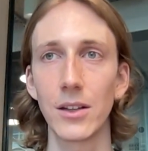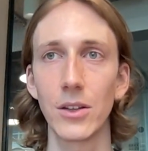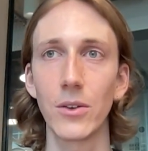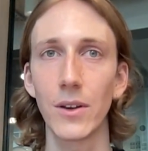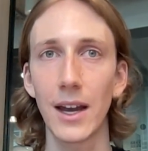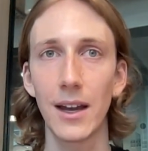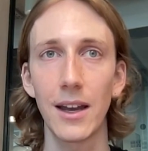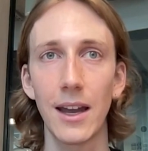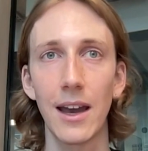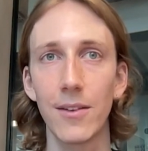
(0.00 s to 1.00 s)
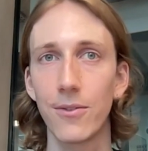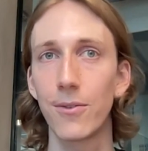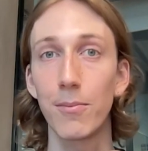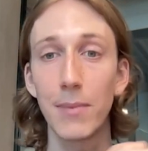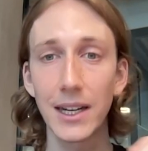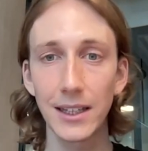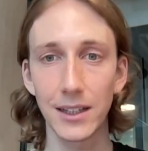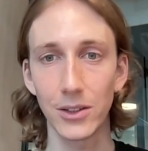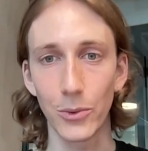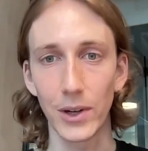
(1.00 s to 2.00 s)
You have money
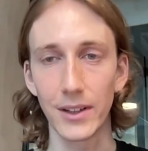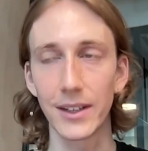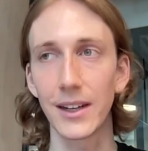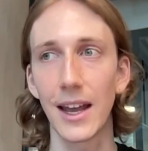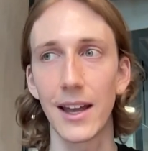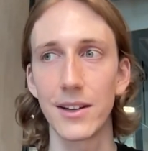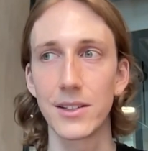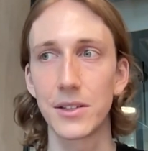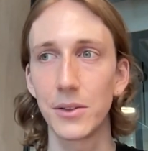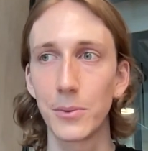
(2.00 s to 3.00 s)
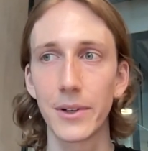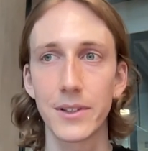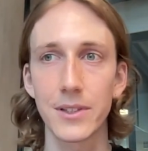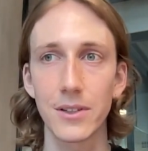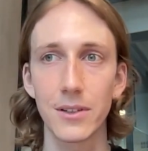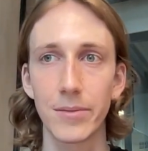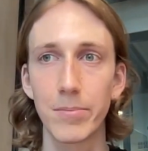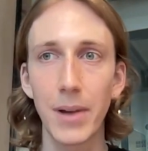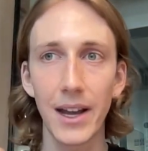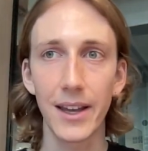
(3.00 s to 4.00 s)
in your wallet and you want to
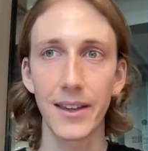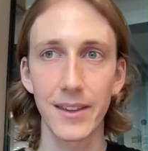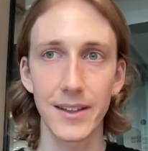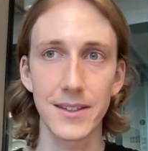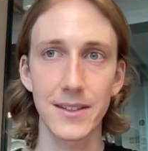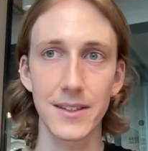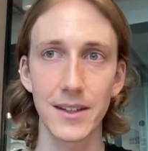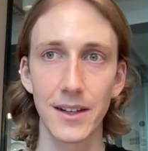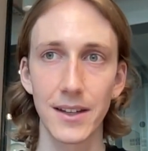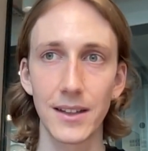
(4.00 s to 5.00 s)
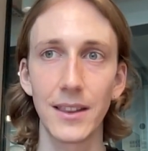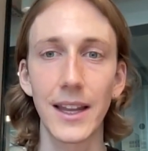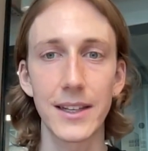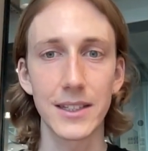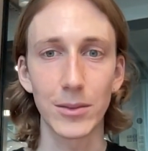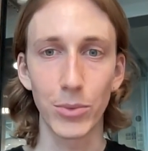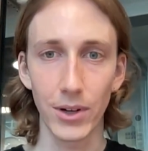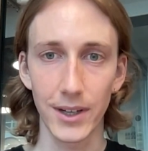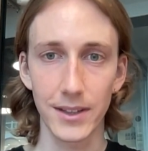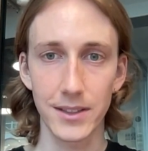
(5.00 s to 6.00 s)
buy this lending
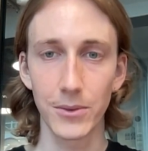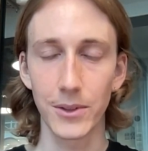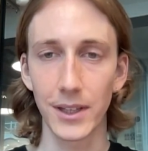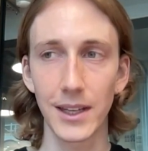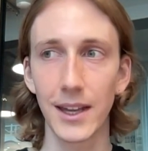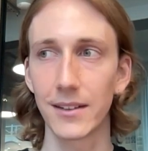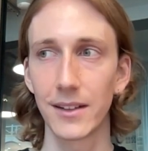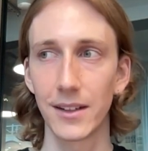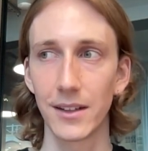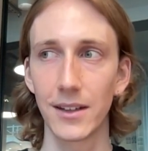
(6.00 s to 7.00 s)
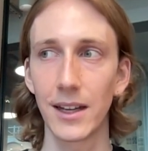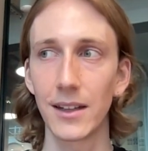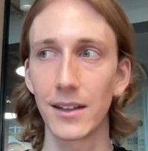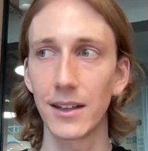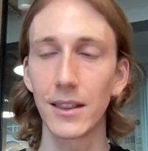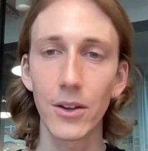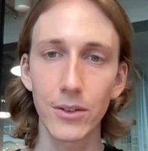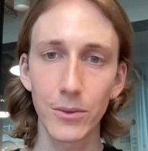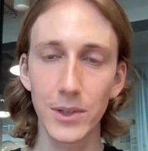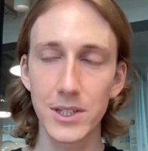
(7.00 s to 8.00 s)
product. You want to get a
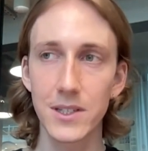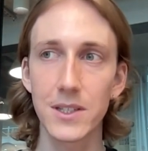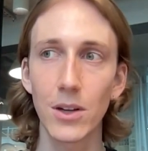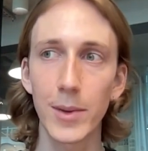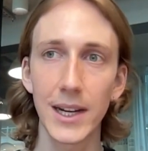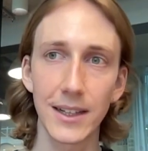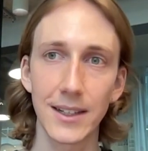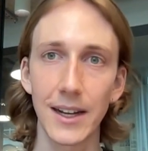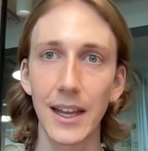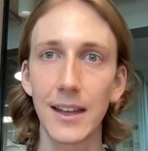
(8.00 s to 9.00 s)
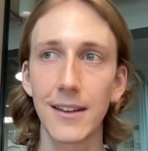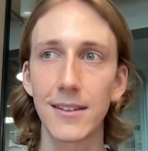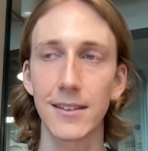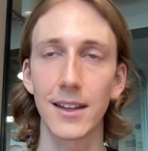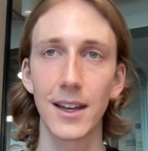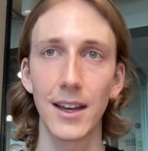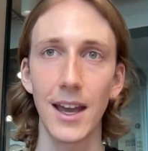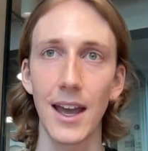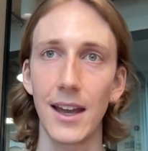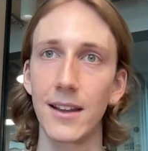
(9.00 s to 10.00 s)
loan, which is denominated in ETH,
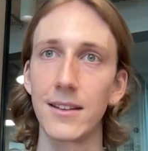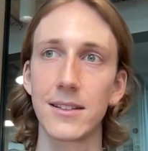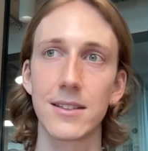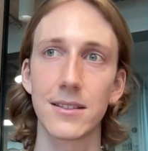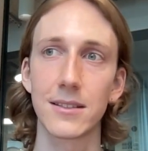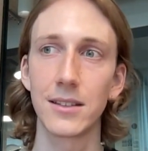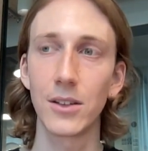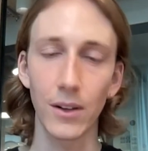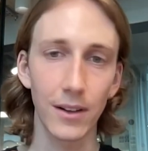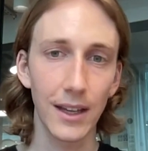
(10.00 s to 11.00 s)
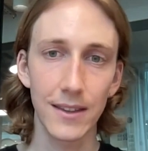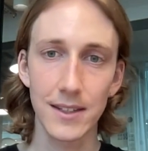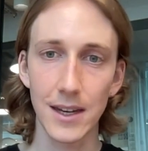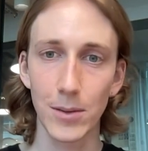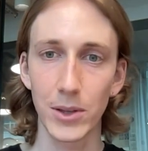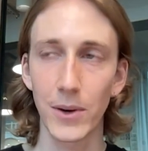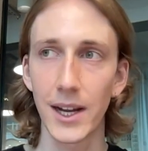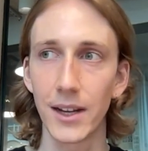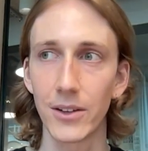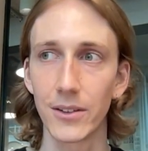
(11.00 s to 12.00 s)
and you can get this
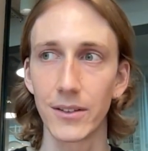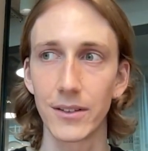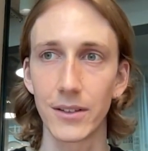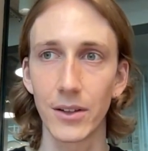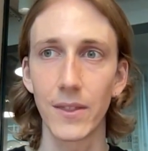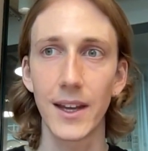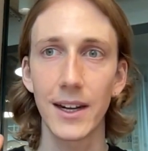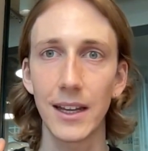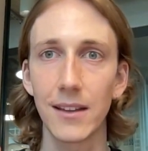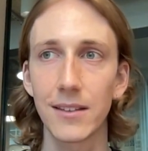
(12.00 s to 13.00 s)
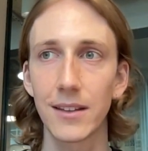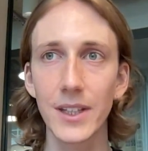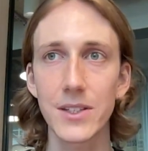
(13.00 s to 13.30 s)
APY on that ETH.